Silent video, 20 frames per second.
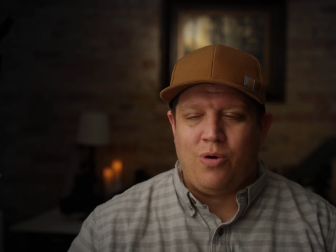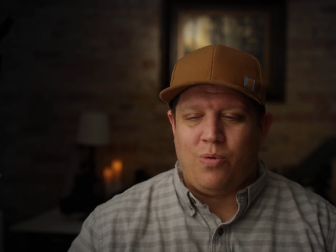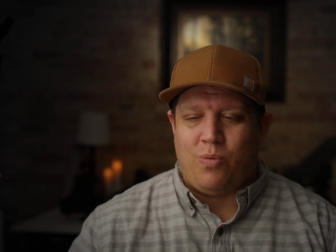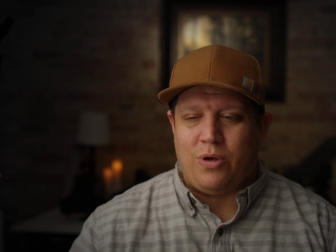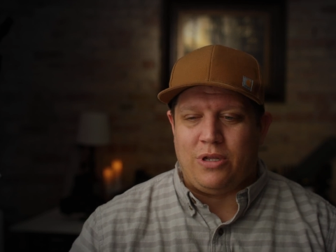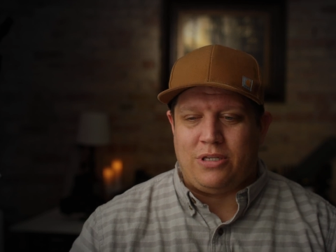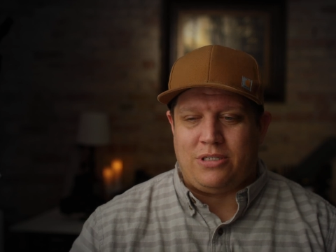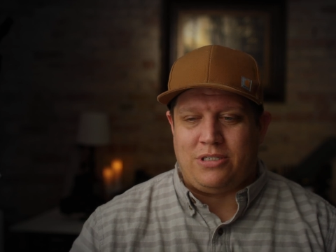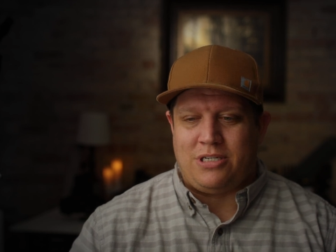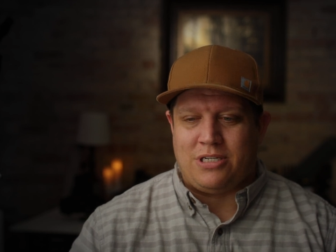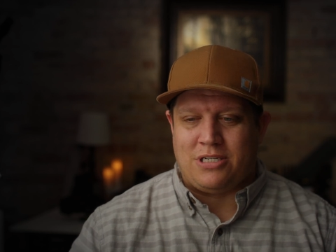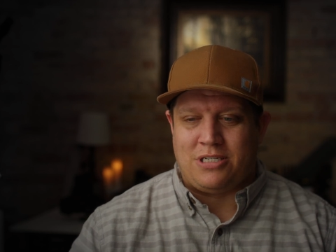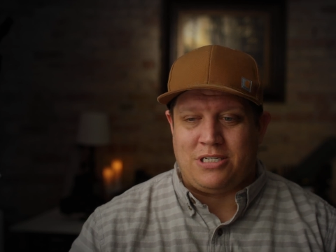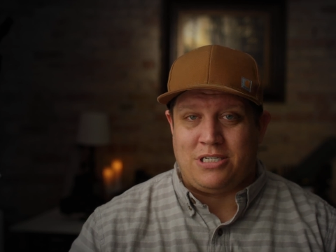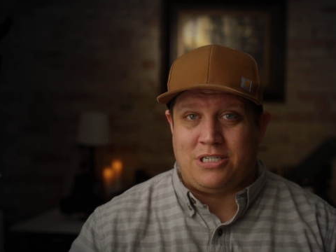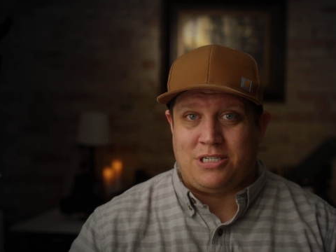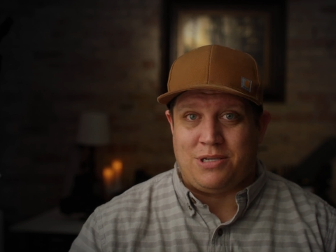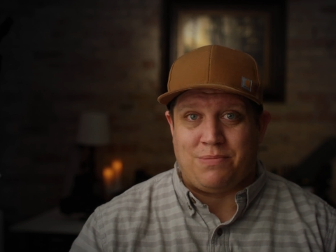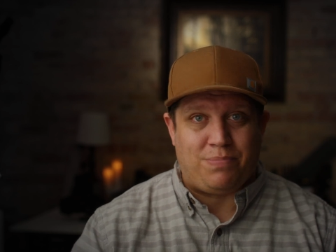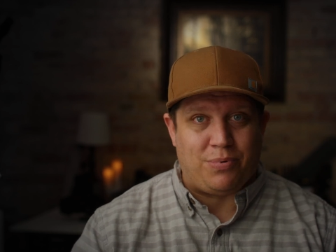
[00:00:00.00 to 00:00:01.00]
with
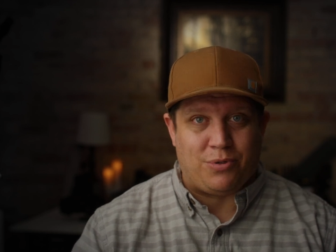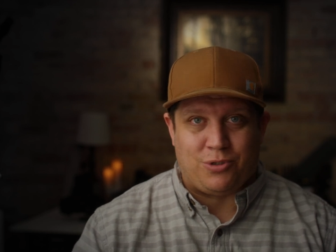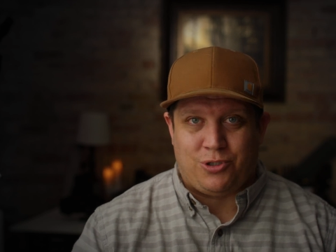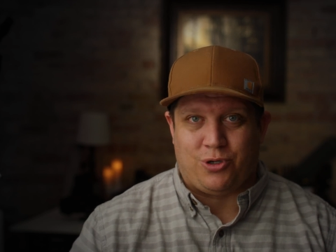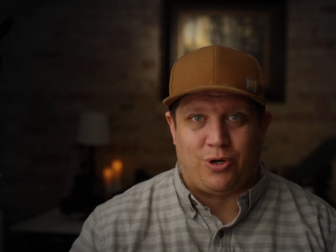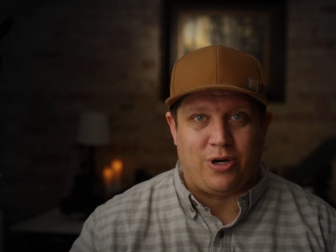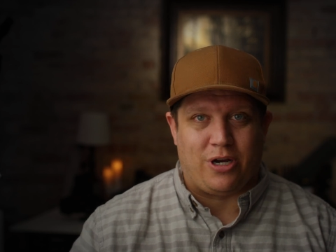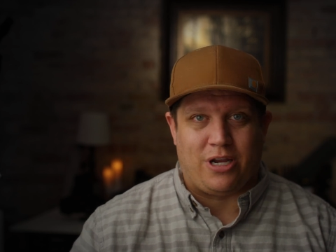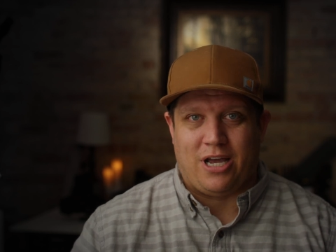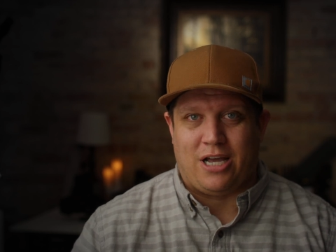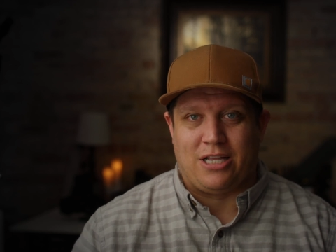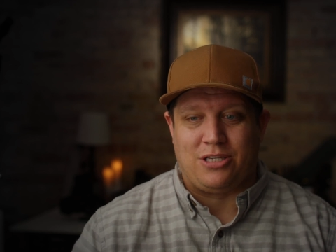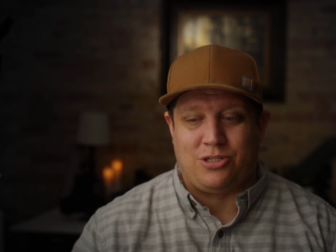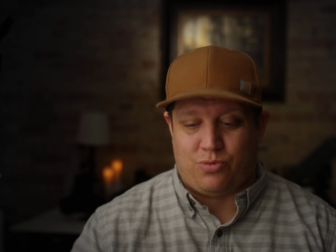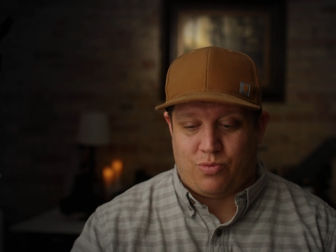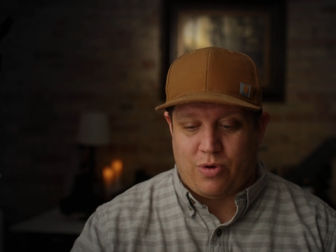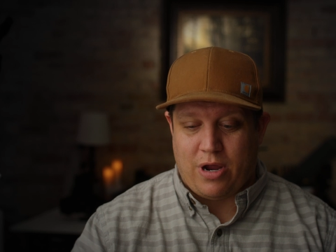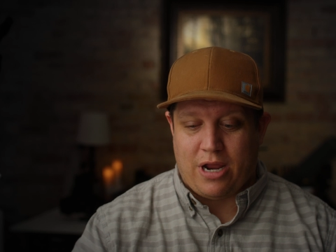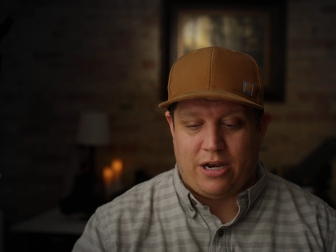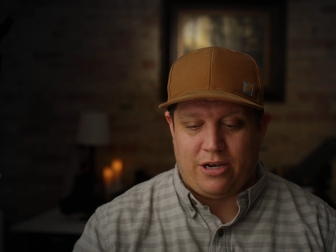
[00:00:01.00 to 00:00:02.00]
just simple shortcuts
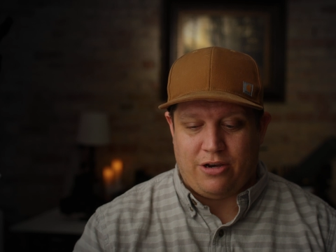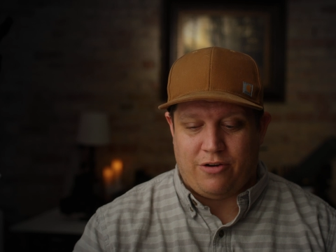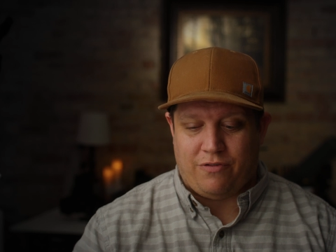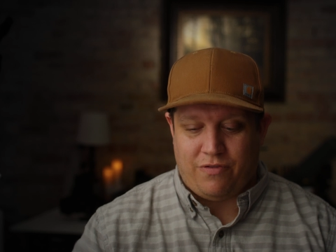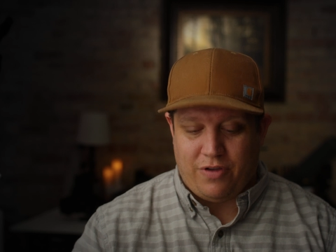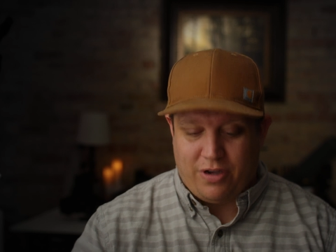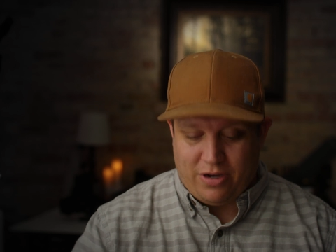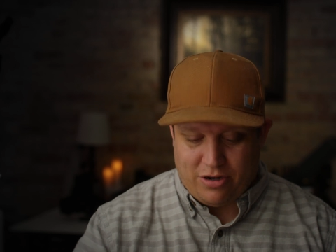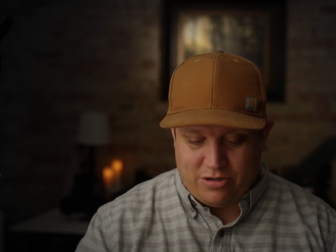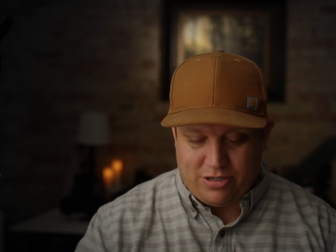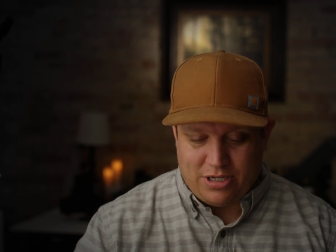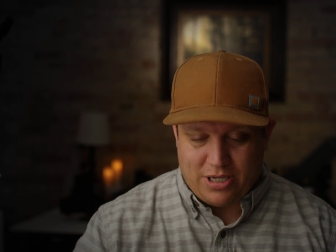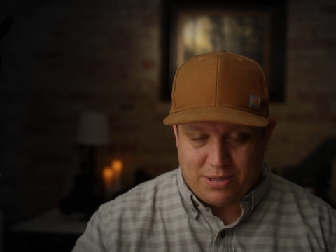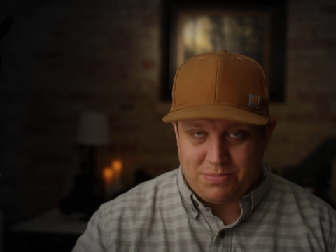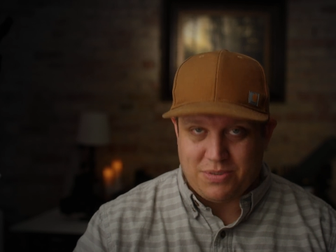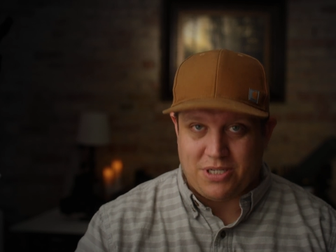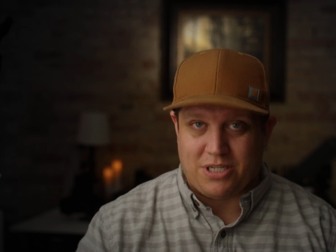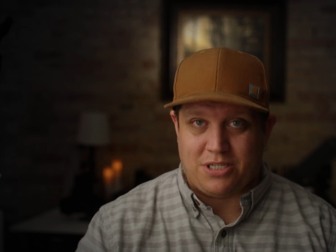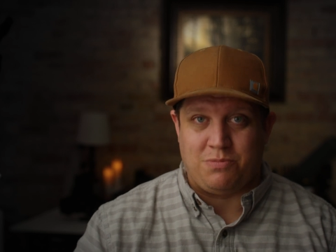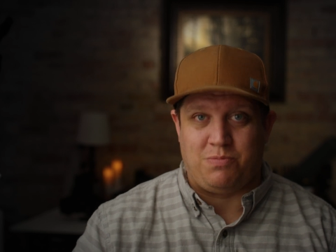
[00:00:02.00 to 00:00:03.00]
right at your
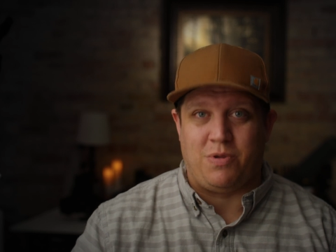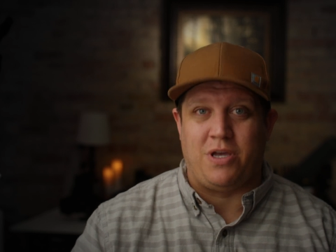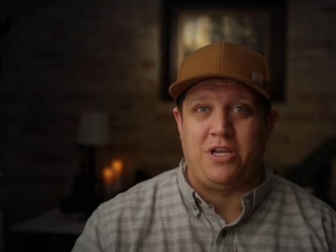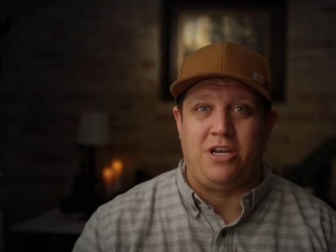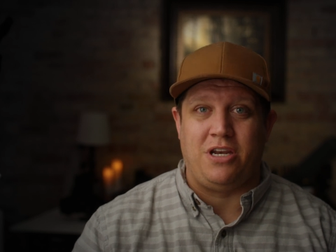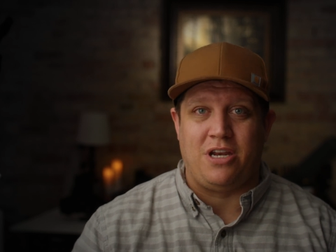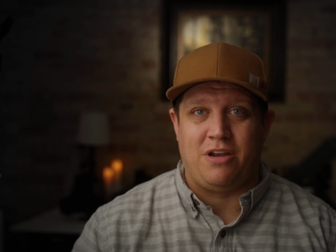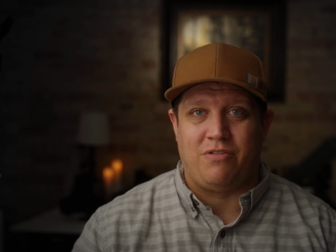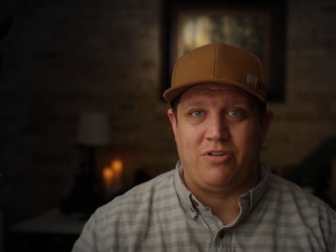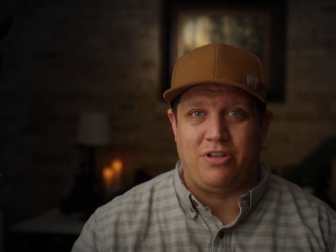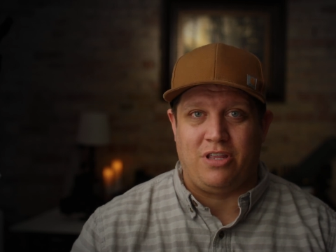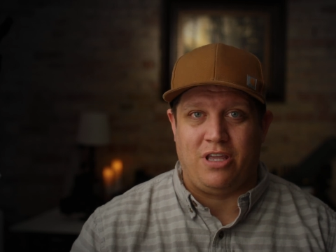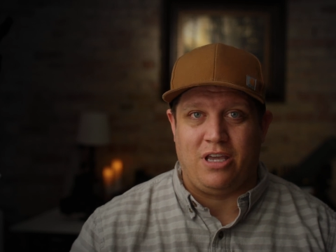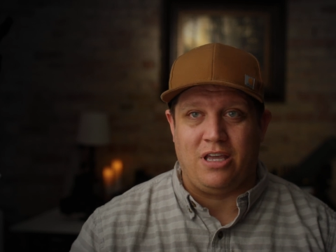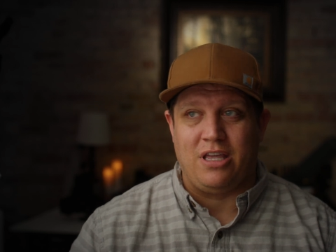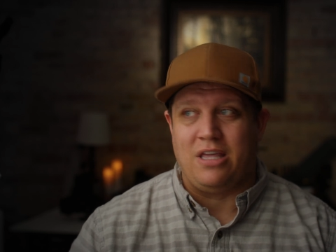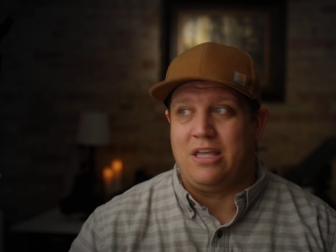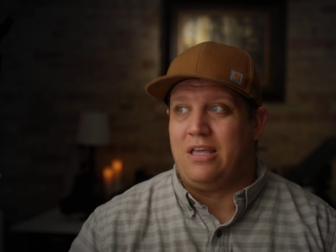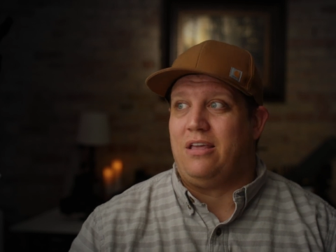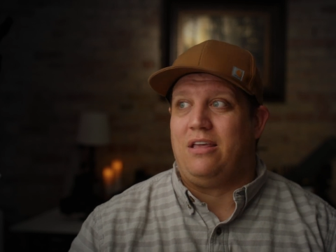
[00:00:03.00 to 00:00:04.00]
fingertips explaining
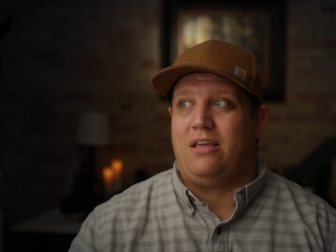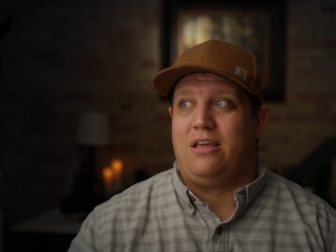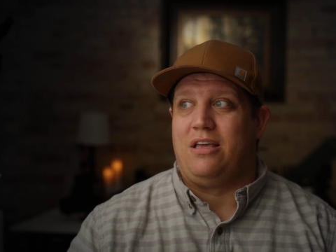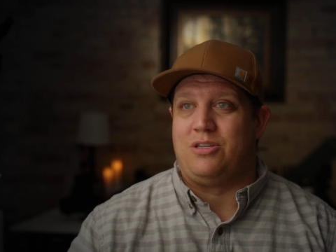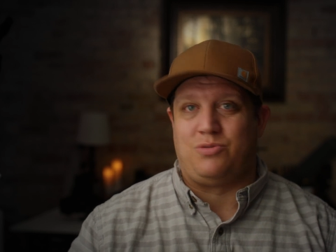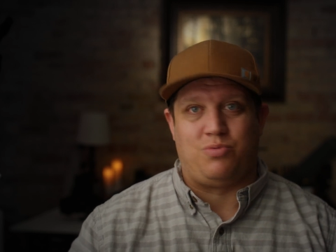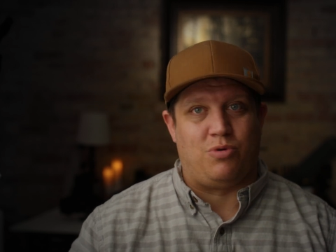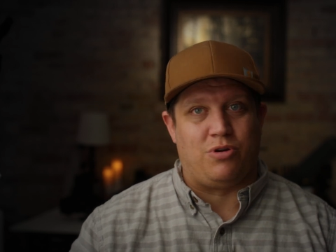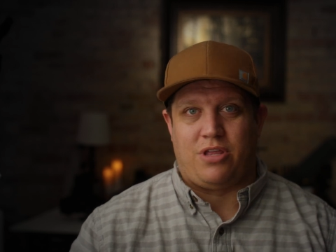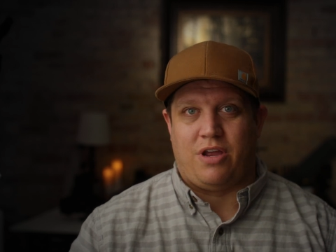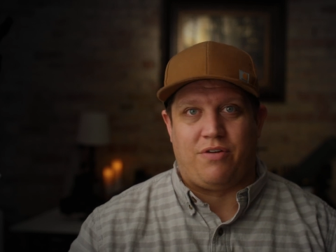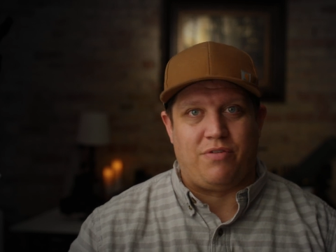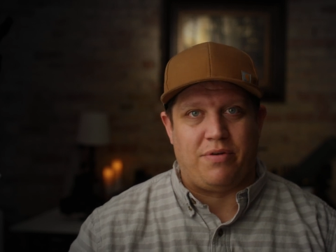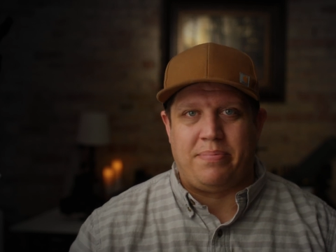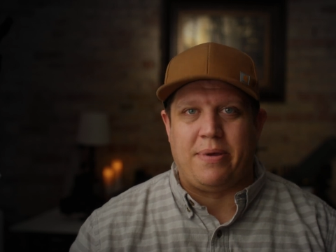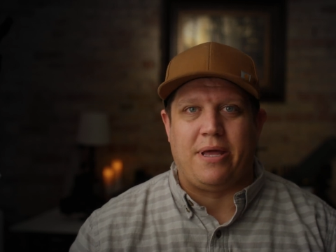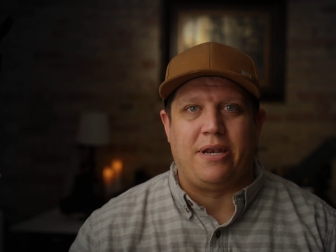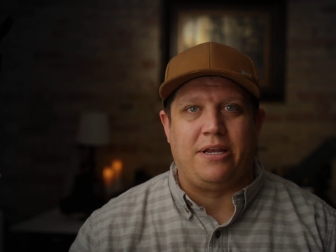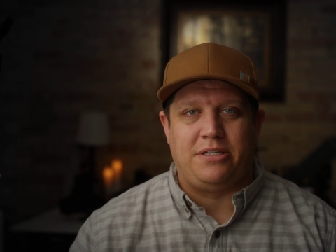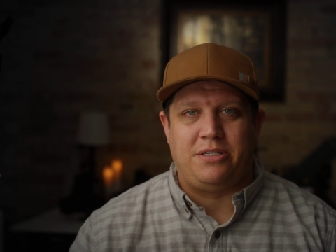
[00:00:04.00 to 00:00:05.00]
everything is worth every
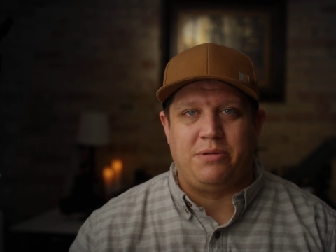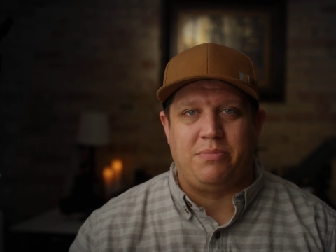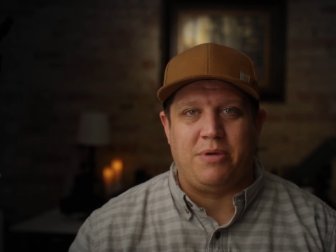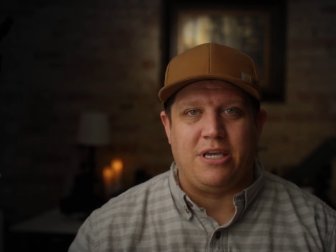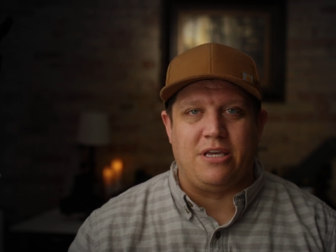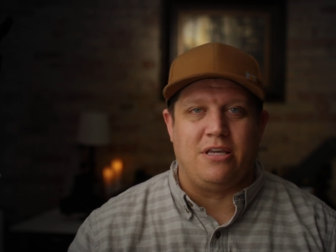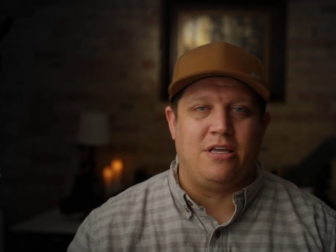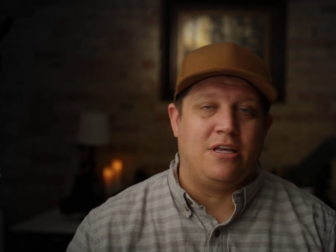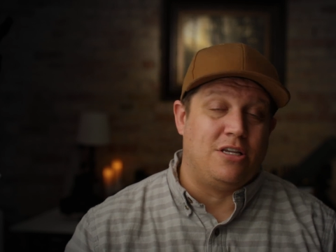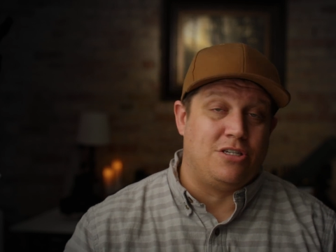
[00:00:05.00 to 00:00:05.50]
penny to me.